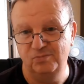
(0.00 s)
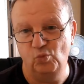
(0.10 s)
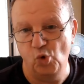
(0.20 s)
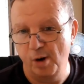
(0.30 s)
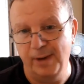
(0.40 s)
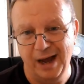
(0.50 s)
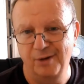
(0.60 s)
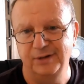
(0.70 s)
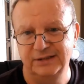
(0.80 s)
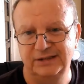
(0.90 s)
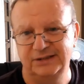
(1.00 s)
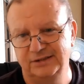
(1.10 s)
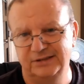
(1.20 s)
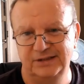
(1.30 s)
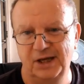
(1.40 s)
warm out and it's
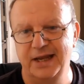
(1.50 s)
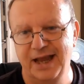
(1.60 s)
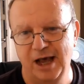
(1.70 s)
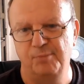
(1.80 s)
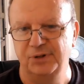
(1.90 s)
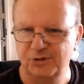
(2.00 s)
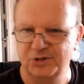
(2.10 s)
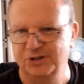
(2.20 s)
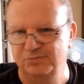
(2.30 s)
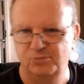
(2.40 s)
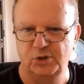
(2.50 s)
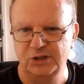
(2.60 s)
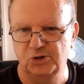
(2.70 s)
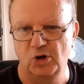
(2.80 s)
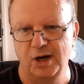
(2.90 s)
sunny out, but there's a pretty
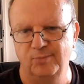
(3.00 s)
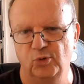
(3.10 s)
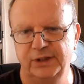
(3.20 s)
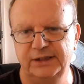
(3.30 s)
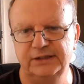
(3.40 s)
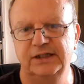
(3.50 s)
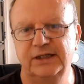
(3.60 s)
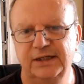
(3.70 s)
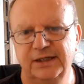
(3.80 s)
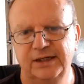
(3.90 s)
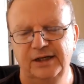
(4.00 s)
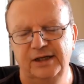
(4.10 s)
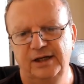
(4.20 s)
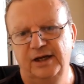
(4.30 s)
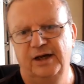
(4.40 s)
strong breeze.
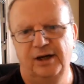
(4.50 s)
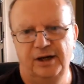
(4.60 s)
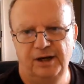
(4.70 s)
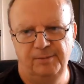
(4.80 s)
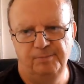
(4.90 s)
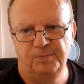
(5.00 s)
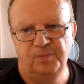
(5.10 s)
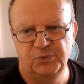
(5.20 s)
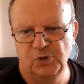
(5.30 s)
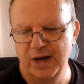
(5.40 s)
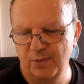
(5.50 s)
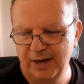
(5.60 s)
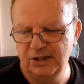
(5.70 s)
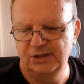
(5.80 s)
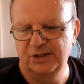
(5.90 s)
So
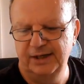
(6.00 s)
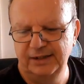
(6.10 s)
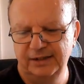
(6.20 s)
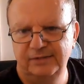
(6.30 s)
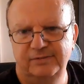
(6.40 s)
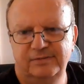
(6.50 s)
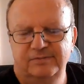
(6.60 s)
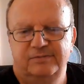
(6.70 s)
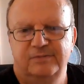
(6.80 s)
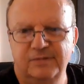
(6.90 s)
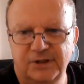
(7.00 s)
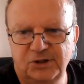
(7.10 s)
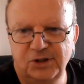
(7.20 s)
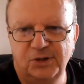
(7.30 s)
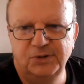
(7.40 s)
anyway, I just thought I'd
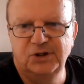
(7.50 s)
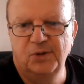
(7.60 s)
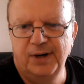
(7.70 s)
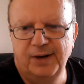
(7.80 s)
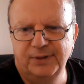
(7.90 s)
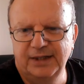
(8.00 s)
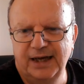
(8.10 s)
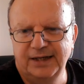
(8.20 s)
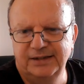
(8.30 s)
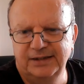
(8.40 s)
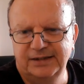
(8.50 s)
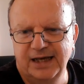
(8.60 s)
let you know what's going on with that, because it